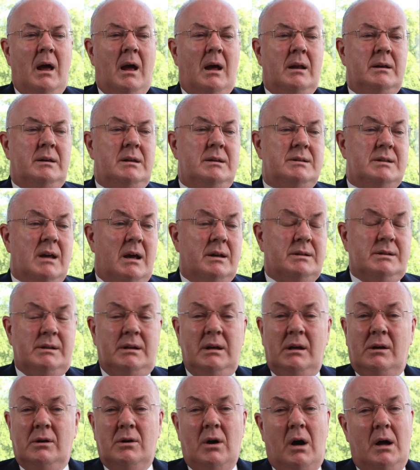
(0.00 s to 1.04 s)
And he's
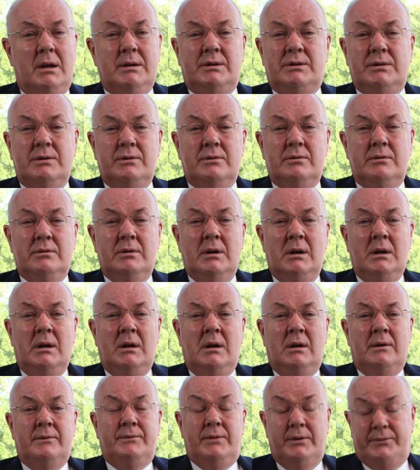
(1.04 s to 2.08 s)
asking God
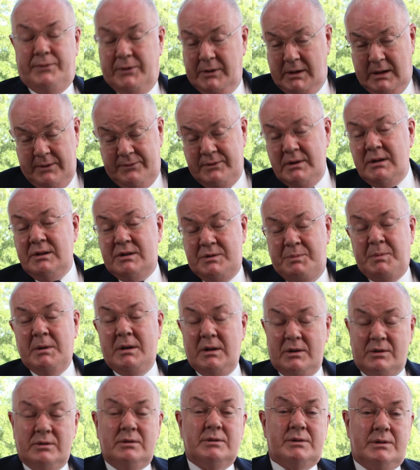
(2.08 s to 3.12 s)
for forgiveness, but
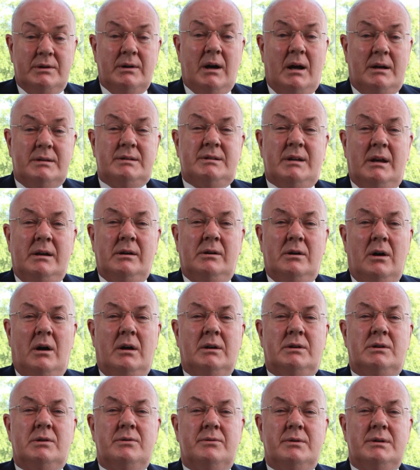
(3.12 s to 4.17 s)
he's also asking
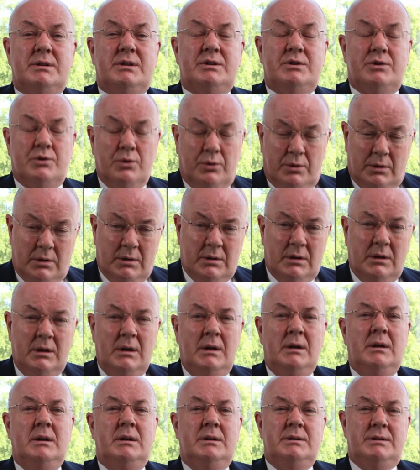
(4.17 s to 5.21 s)
God to restore
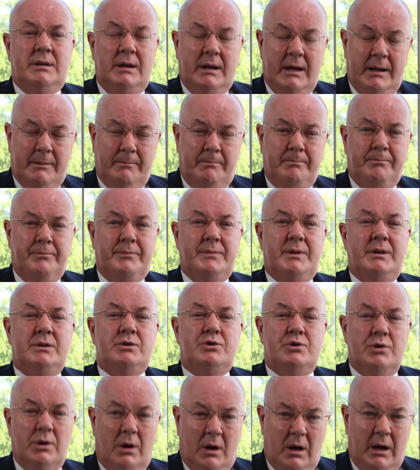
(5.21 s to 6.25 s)
to him the
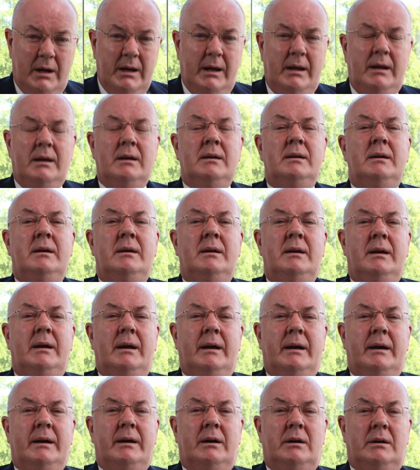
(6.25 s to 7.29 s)
joy
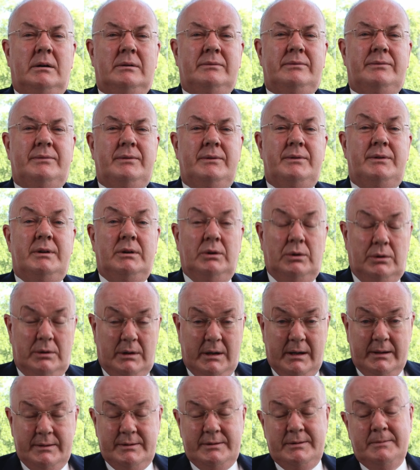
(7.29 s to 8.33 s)
of the
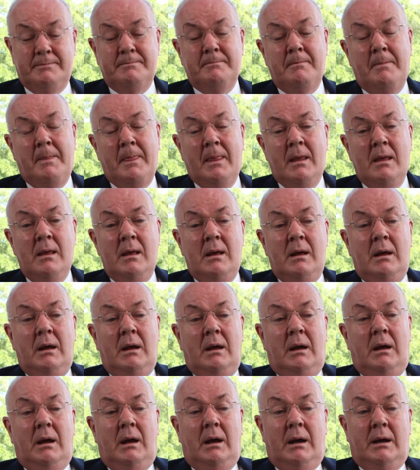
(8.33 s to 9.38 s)

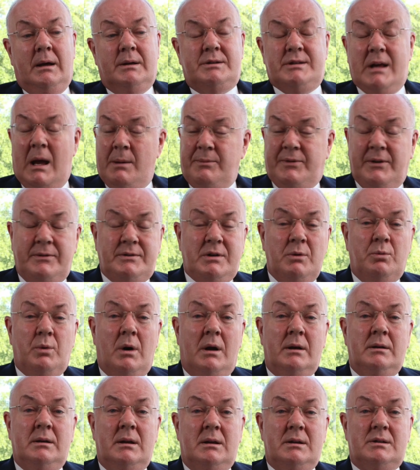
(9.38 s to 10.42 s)
Lord. Psalm
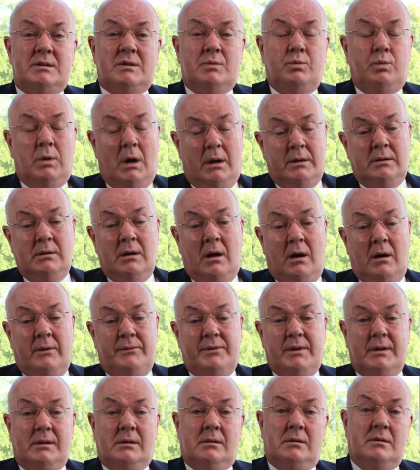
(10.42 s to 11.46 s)
51 is one
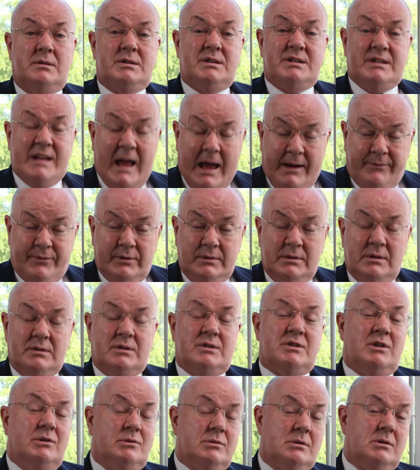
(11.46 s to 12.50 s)
of the seven
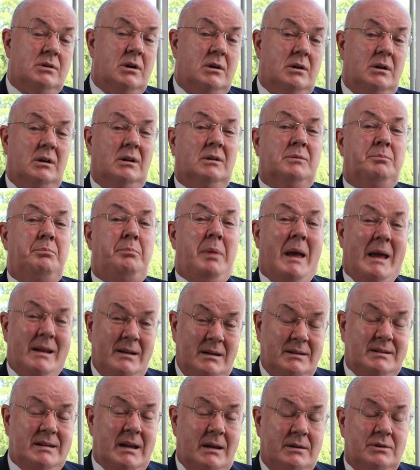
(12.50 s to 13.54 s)
so-called
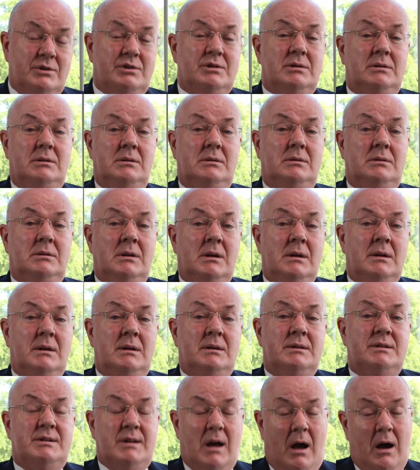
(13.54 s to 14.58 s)
penitential
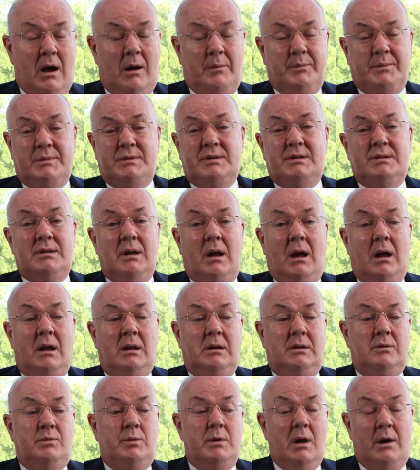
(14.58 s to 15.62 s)
psalms,
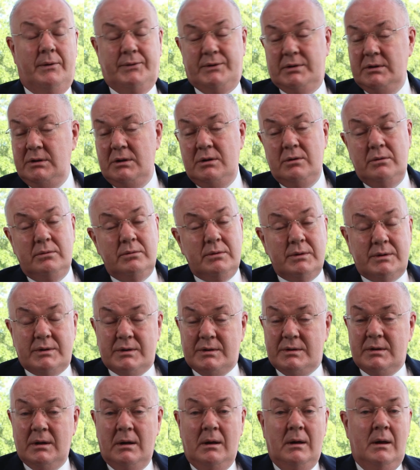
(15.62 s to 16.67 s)
and we often
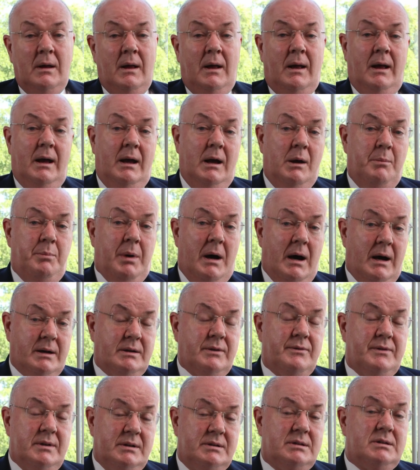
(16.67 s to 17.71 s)
use
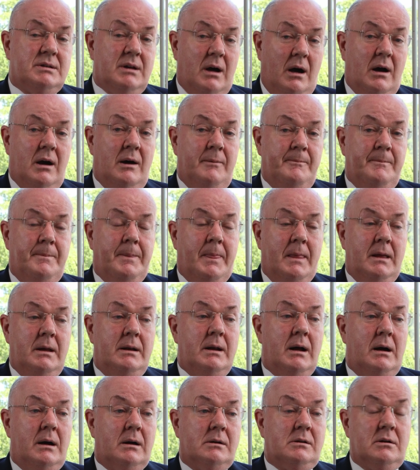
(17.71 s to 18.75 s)
part of this psalm
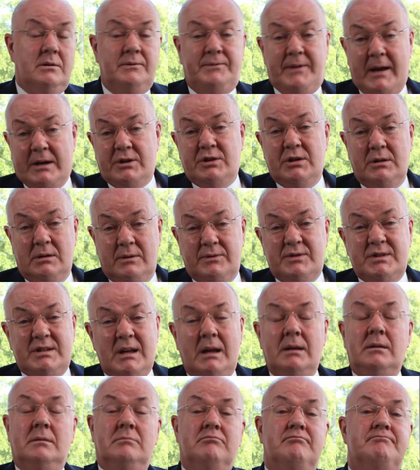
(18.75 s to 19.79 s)
in our confession of
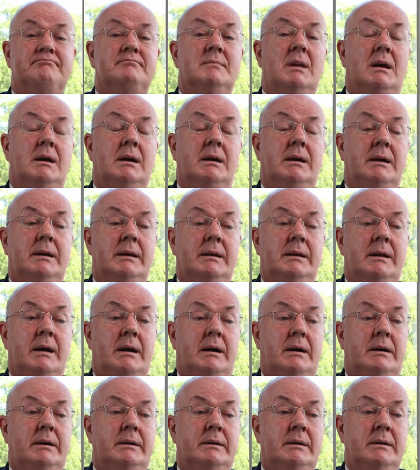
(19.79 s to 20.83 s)
sin, in
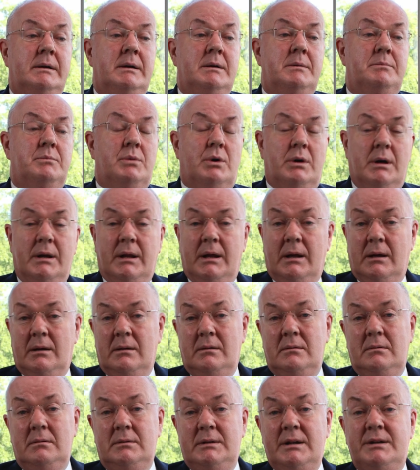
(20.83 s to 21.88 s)
our
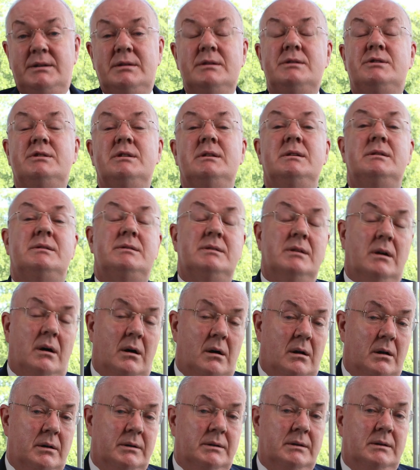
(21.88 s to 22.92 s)
morning liturgies
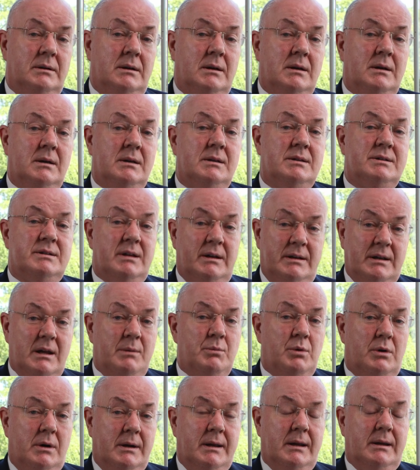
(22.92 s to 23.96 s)
on Sunday
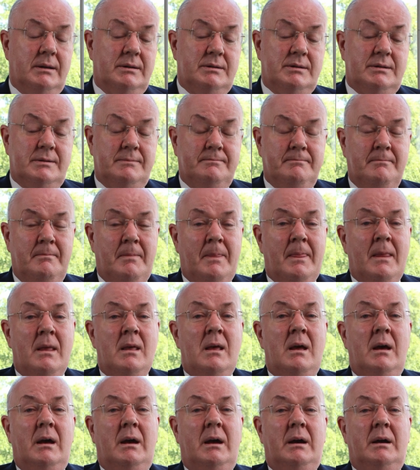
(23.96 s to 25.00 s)
mornings.
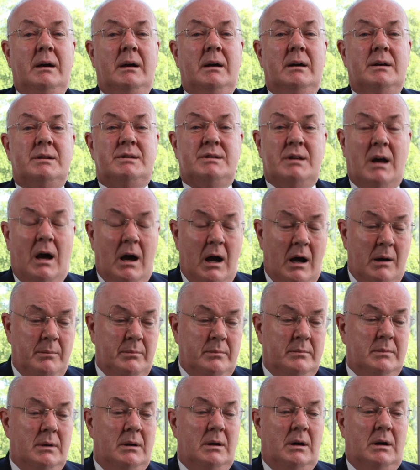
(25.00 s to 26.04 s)
A
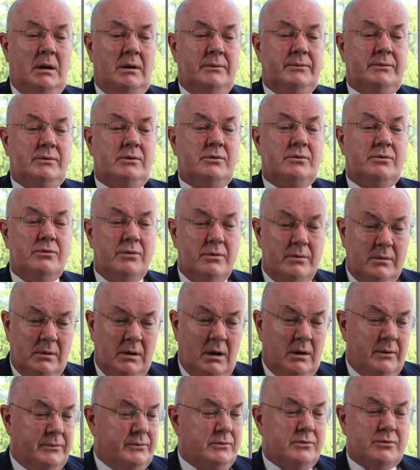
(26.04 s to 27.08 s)
psalm of
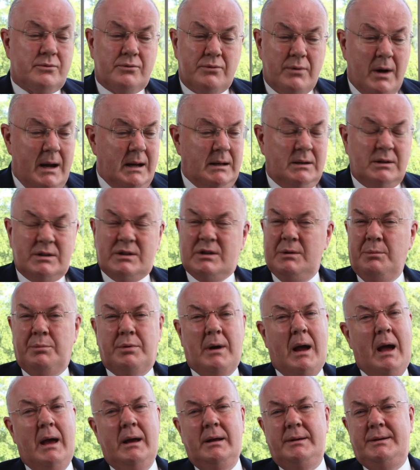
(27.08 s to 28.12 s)
great
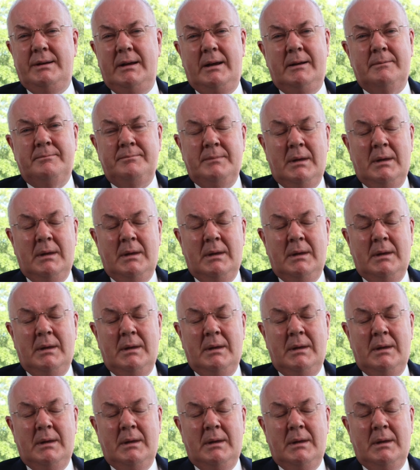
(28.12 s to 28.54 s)
sobriety,